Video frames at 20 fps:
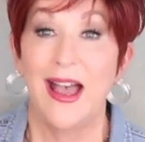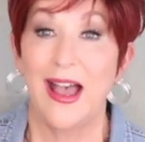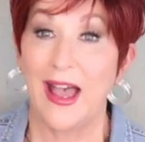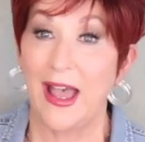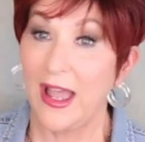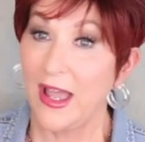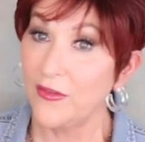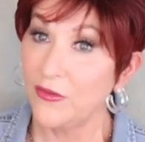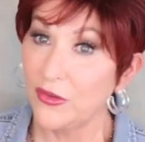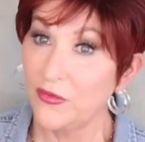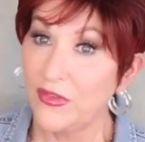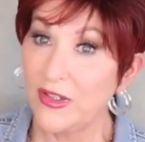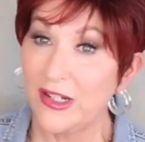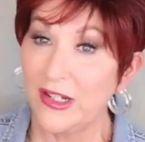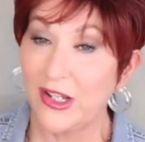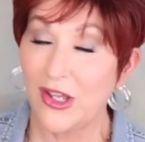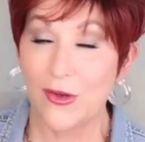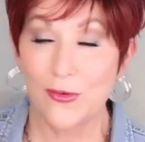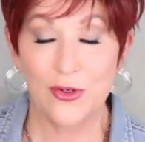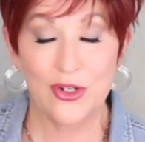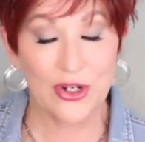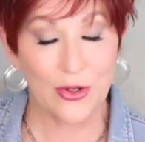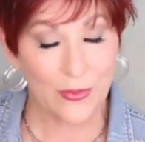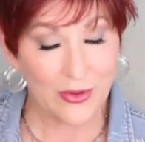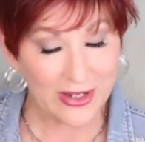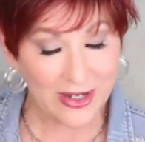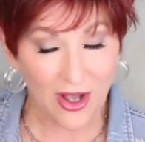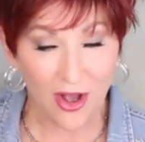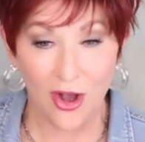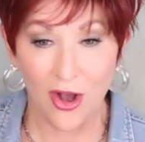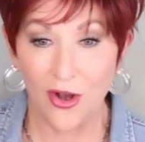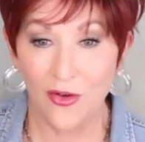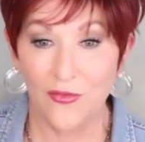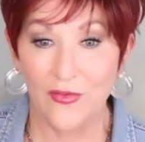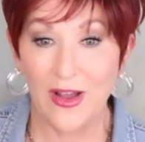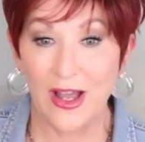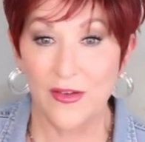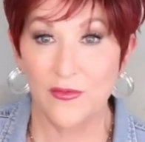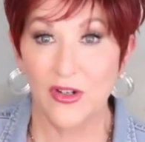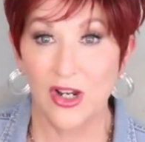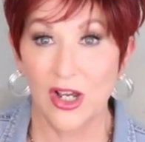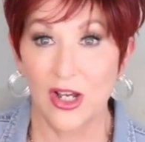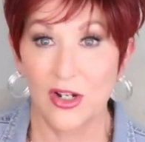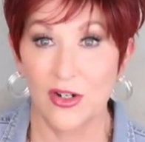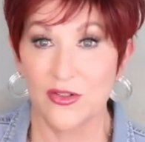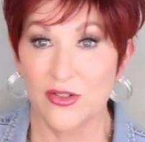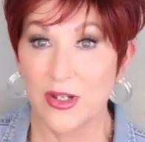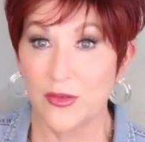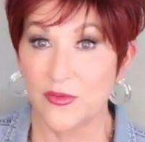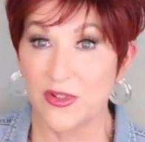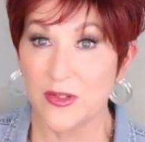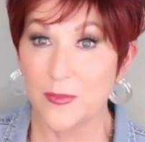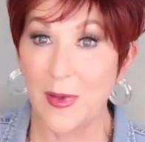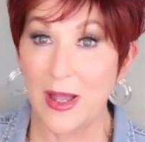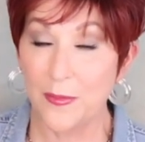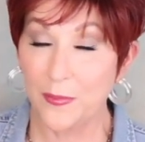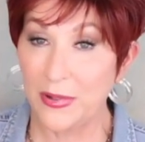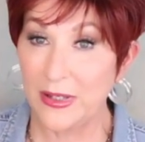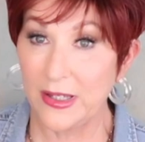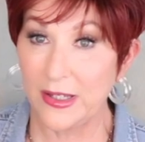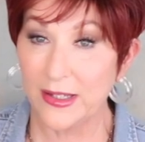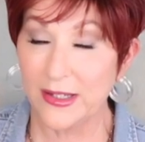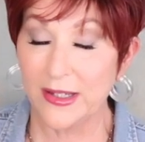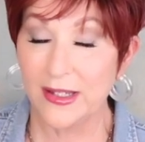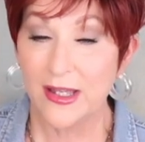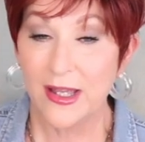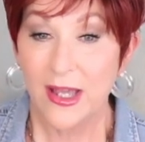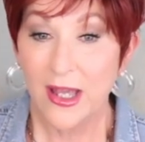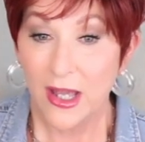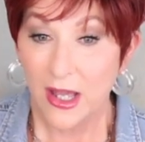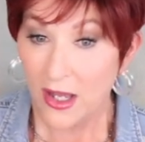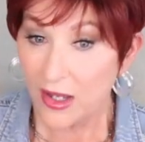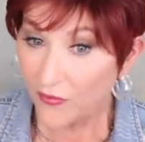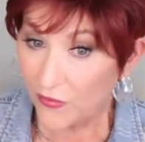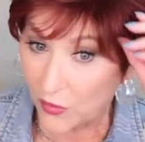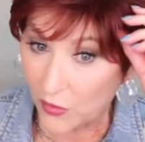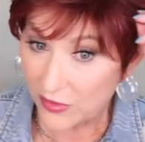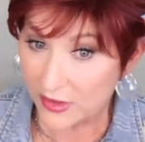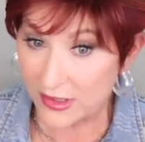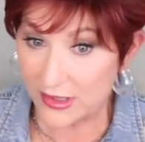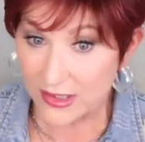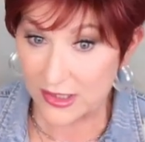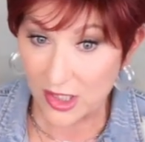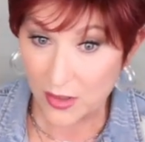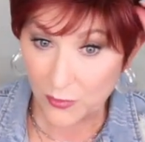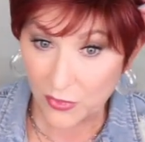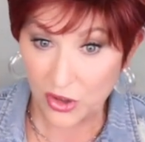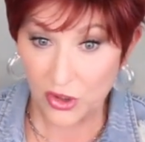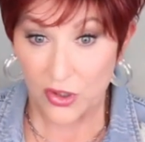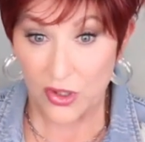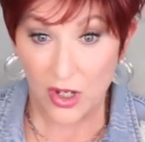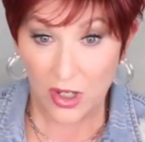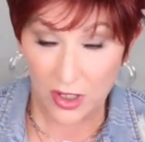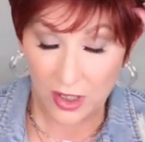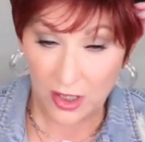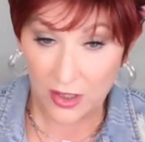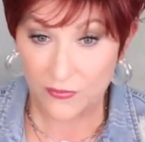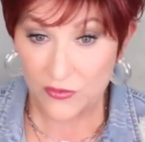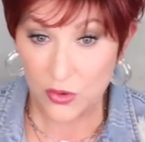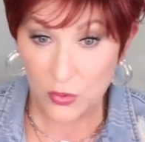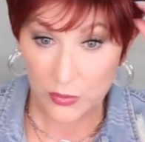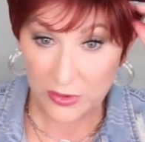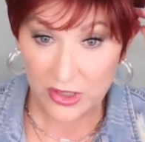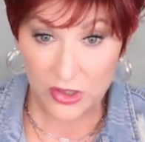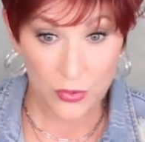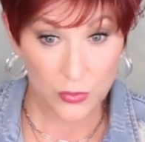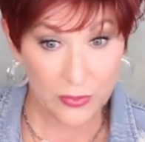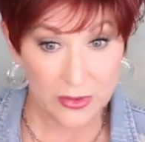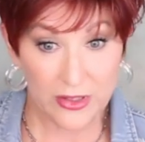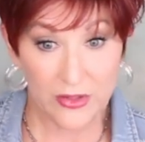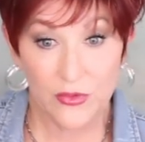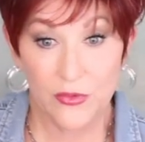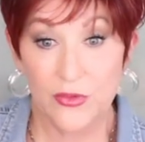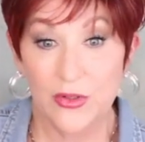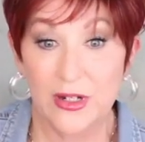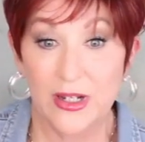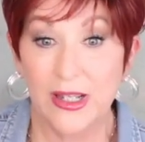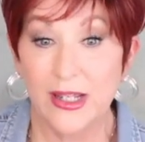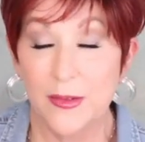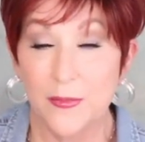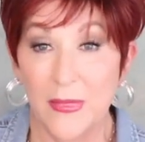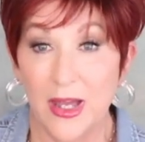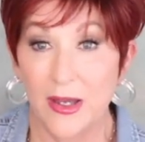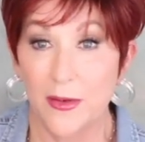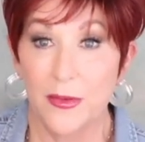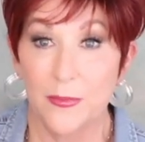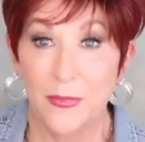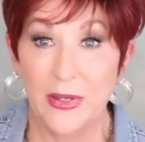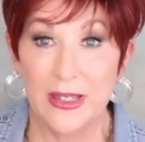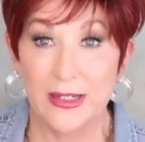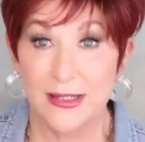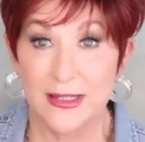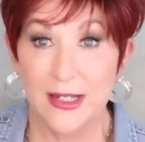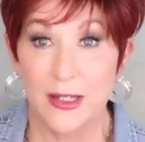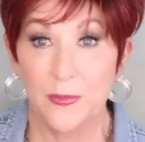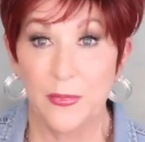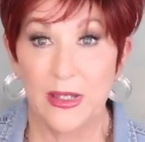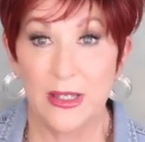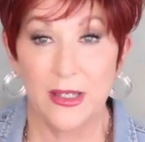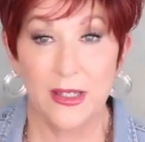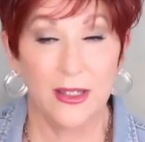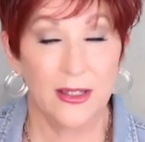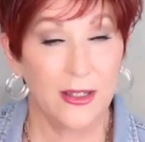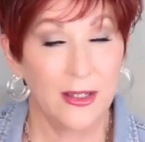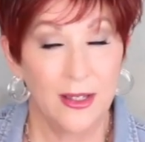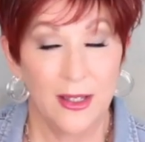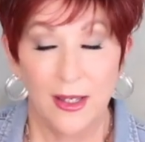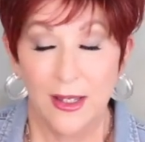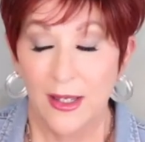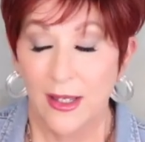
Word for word: I have a video showing all 5 colors. It was my pick for the summer of 2023, my Pixie pick.